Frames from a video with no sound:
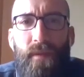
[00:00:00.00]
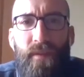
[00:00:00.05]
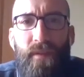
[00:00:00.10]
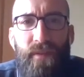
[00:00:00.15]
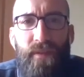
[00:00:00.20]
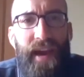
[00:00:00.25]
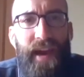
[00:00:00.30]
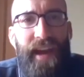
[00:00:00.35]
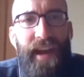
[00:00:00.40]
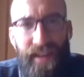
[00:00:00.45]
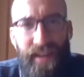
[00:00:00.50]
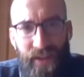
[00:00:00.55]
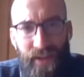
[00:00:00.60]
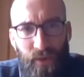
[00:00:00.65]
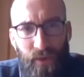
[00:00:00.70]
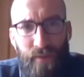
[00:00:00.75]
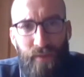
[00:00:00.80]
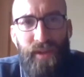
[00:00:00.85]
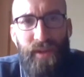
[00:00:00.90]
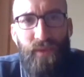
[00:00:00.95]
That
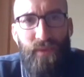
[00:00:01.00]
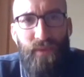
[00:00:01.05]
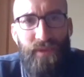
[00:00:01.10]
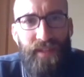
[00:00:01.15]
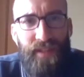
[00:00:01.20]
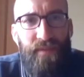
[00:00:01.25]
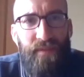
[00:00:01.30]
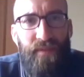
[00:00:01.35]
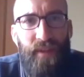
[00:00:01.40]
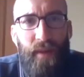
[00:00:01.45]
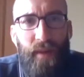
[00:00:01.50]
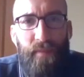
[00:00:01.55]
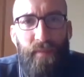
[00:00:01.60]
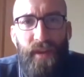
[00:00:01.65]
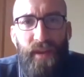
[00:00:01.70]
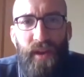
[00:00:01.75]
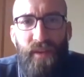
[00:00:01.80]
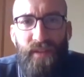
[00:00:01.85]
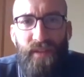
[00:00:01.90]
indoor meet was definitely up there.